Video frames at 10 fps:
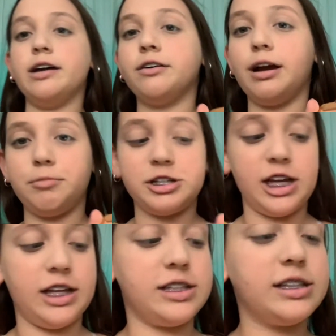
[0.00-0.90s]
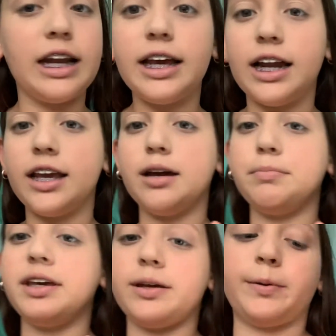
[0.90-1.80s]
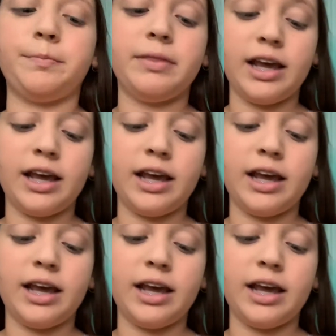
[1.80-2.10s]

grab the shade Sunny Honey up here